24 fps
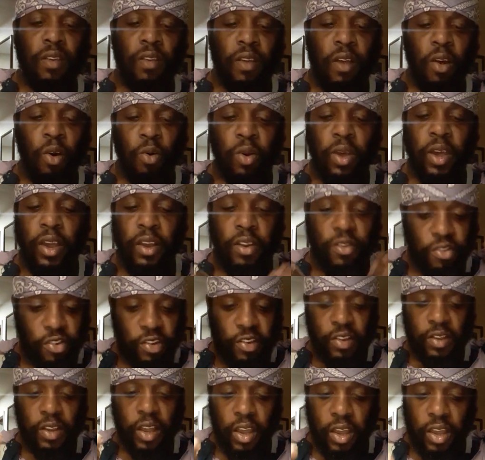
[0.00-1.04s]
Okay,
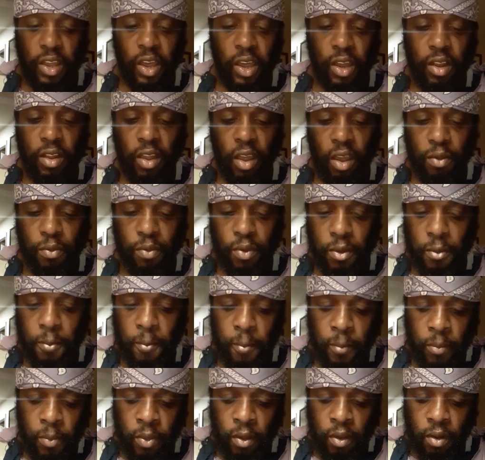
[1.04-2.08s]
just like King David.
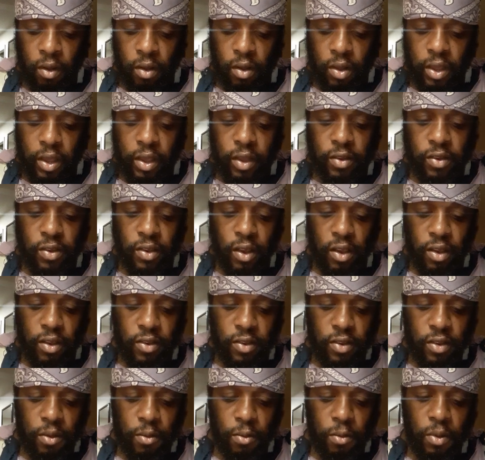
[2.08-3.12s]
It
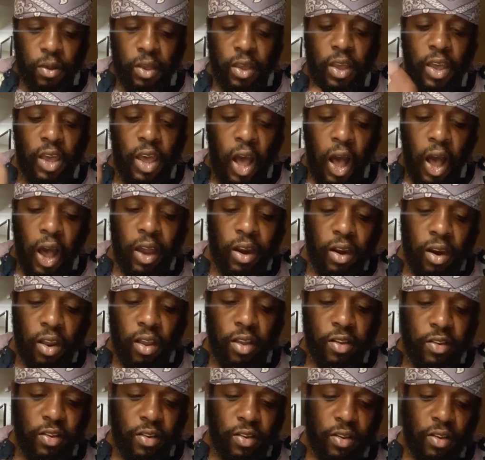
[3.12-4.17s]
says
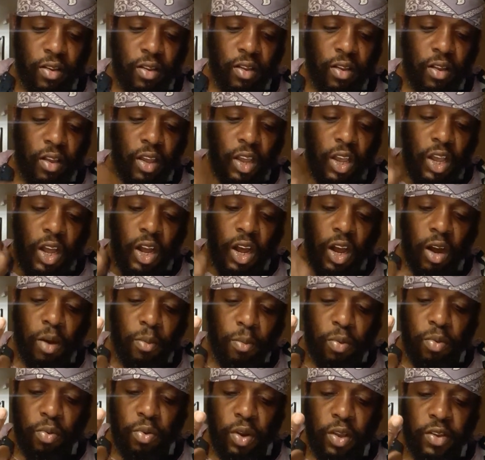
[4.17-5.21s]
kindness,
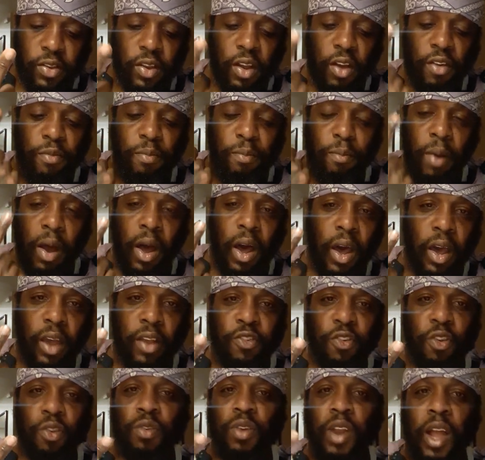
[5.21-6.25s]
humbleness of mind.
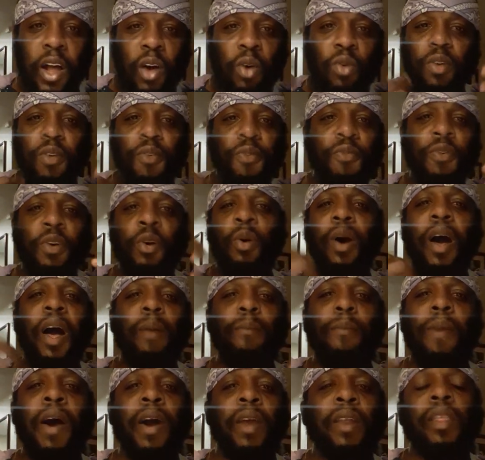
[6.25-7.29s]
So you're not going to feel high
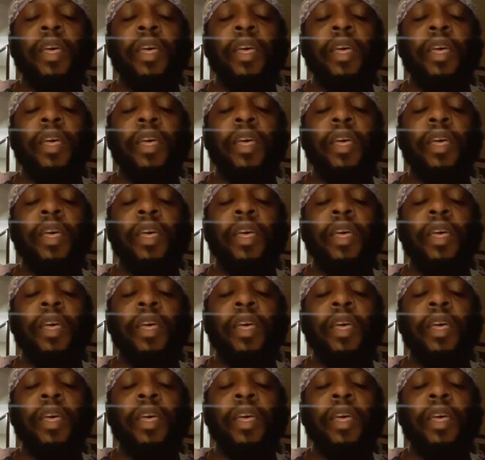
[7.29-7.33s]
mind